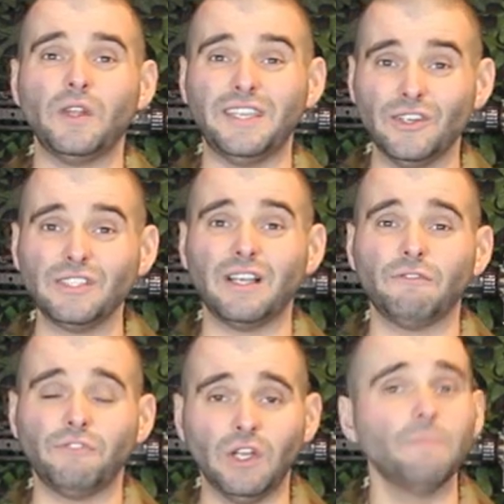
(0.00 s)
on the airsoft
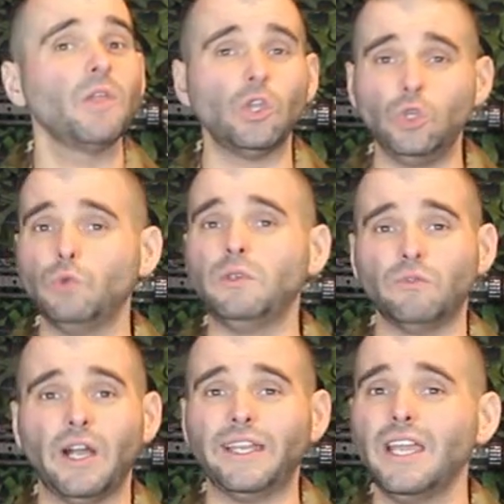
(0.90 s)
field, you'd be
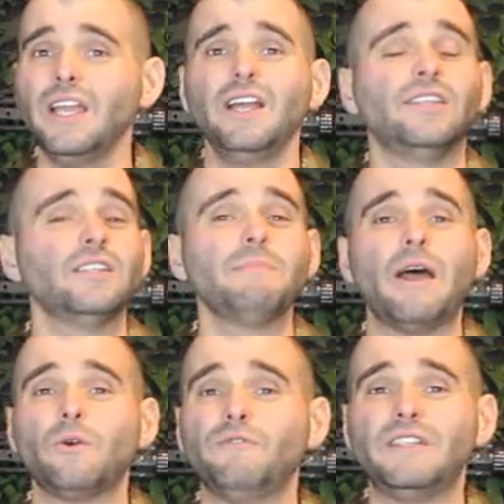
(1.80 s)
right. Doesn't
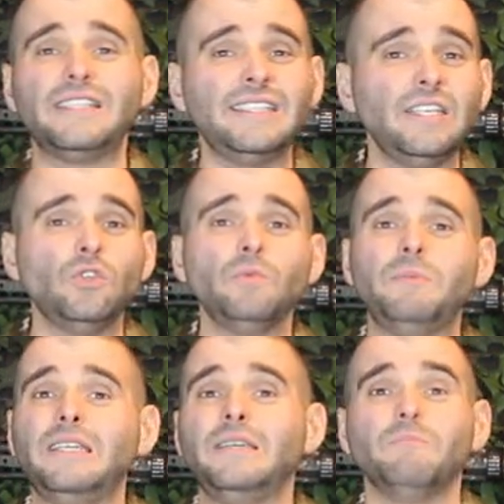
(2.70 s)
matter if it's
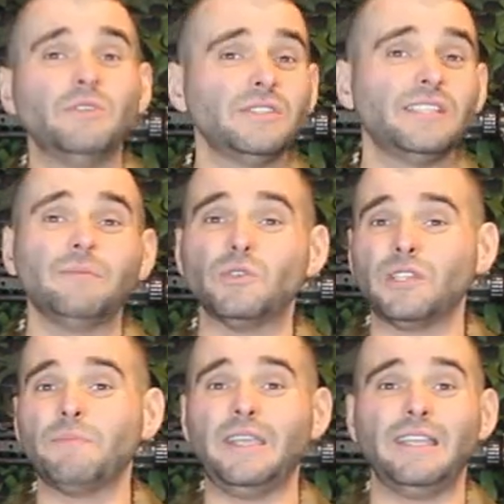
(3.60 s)
CQB, MILSIM, or
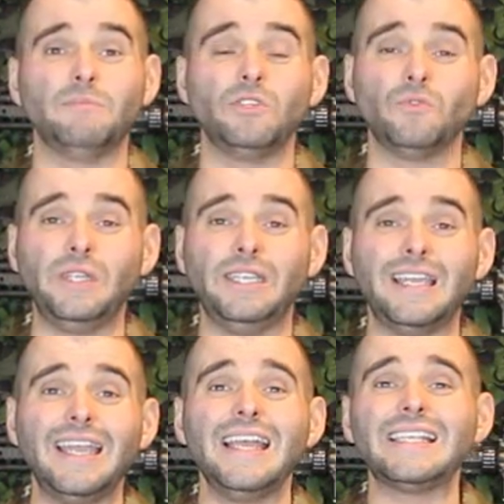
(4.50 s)
something in between,
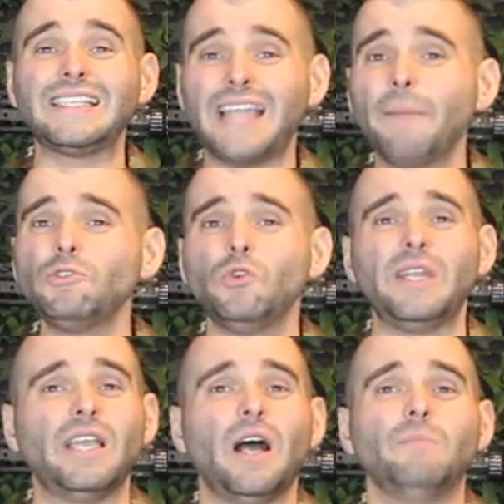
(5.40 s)
snap
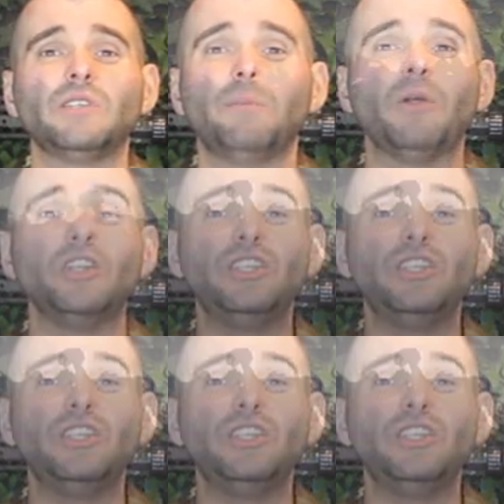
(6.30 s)
shooting comes up